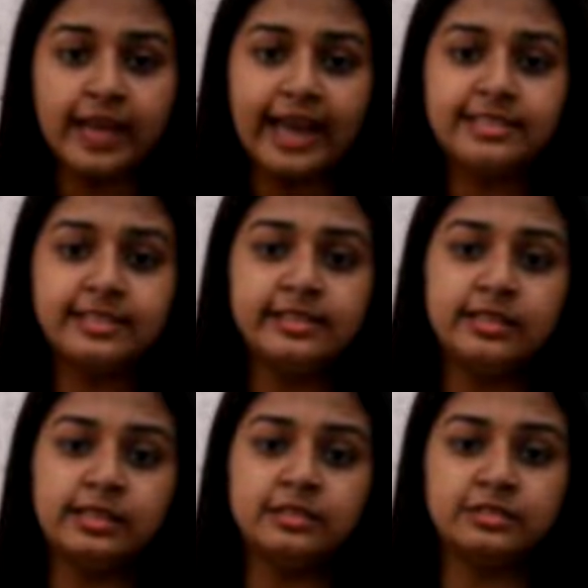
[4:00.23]

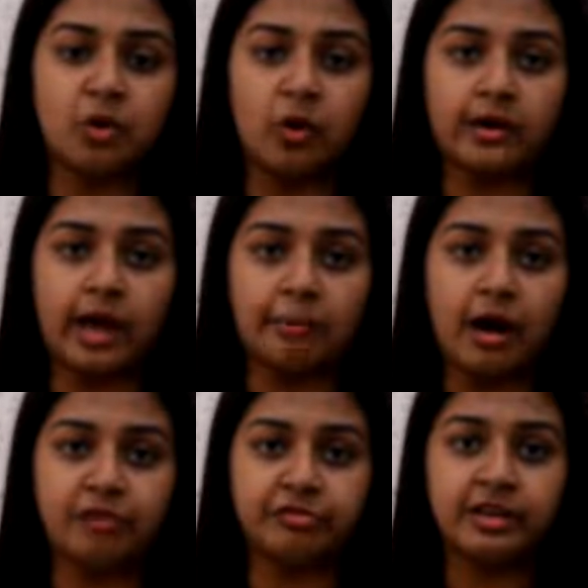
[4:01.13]
18 years or
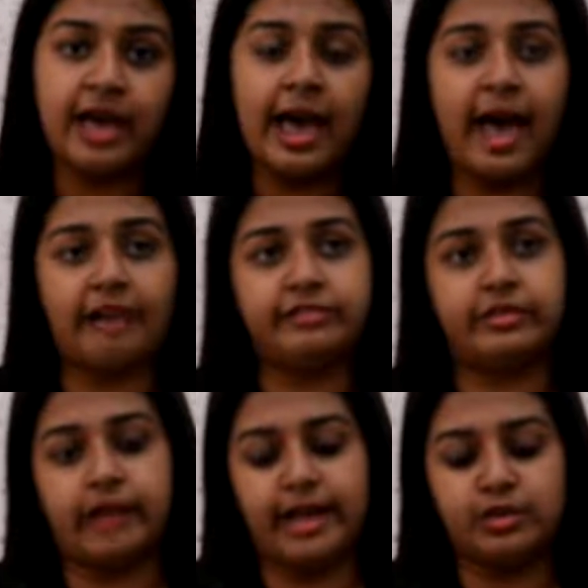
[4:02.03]
above
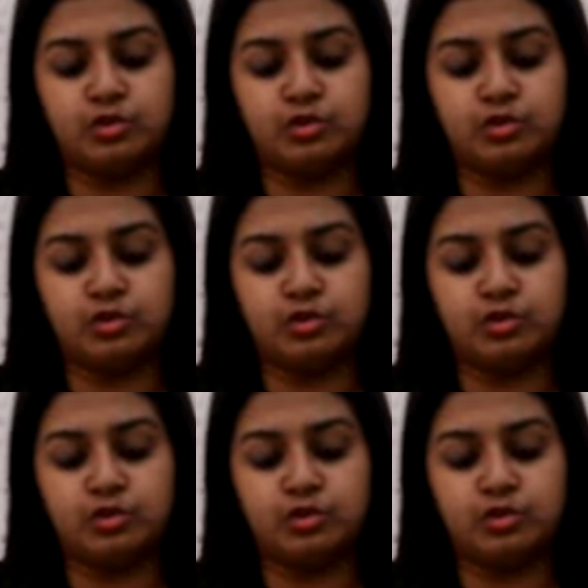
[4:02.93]
have the right